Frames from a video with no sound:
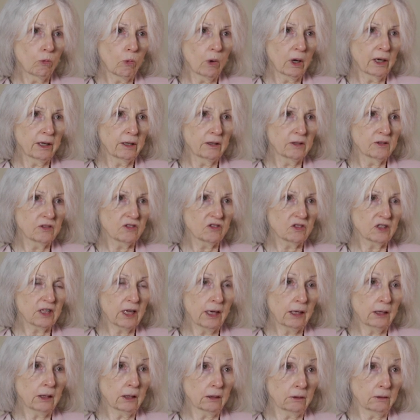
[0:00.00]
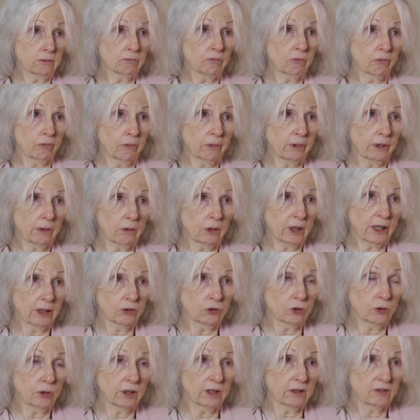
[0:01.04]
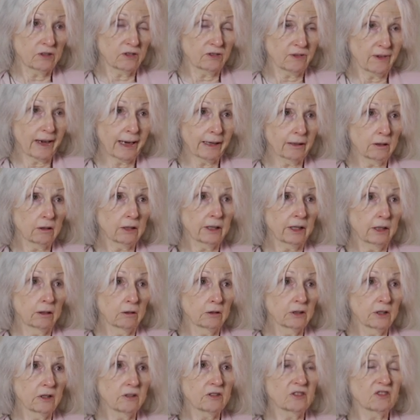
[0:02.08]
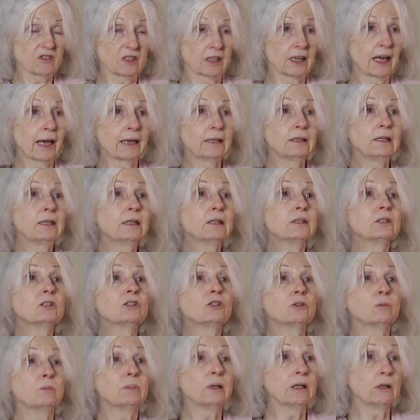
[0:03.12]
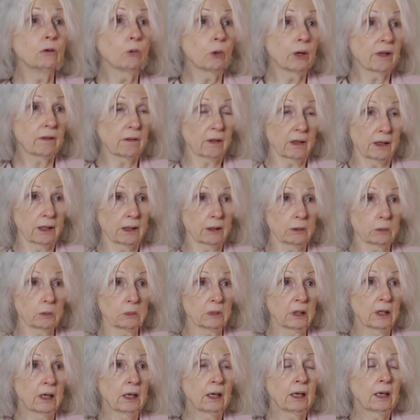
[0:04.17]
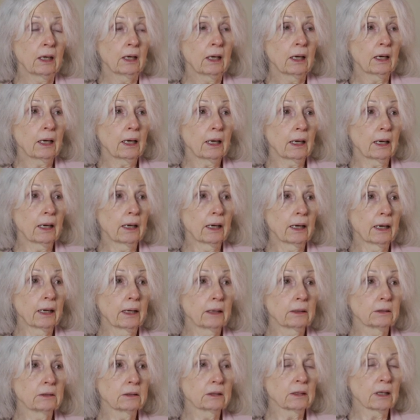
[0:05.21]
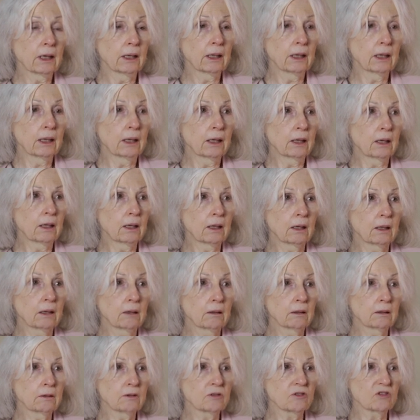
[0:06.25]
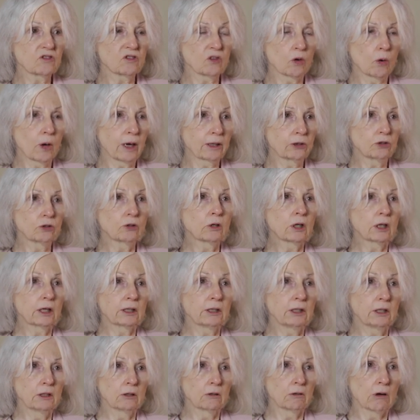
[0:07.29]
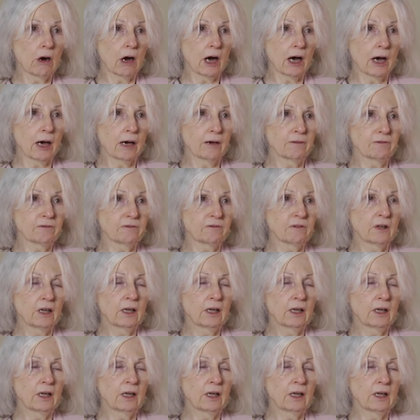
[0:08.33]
was taken into his final illness, and I needed to be with him. And so I took a year off.